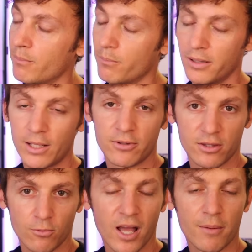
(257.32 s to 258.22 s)
play with
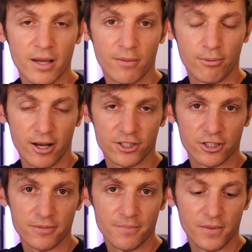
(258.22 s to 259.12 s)
the right amount of
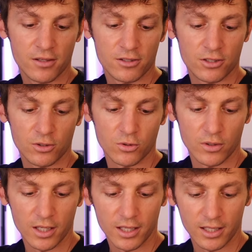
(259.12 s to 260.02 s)
pressure
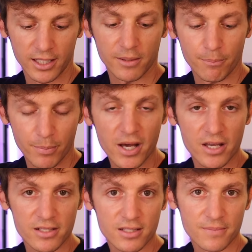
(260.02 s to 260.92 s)
to get a
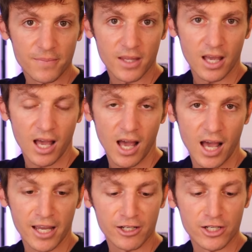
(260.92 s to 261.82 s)
buzz,
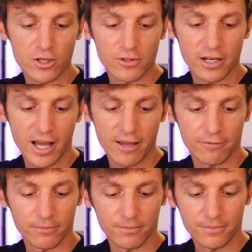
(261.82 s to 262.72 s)
I know that
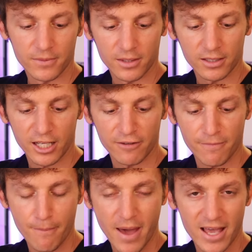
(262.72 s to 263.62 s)
I've kind of
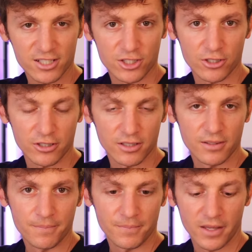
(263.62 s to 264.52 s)
mastered
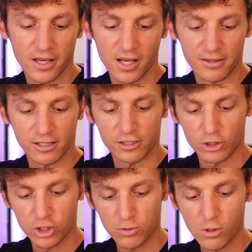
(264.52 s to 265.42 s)
the
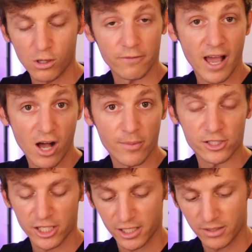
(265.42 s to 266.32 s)
control of how
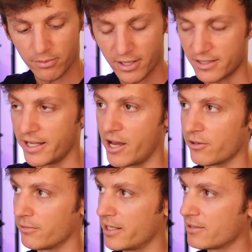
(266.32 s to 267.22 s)
much I need to press down,
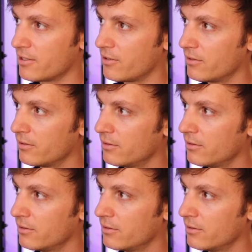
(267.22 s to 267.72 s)
right? So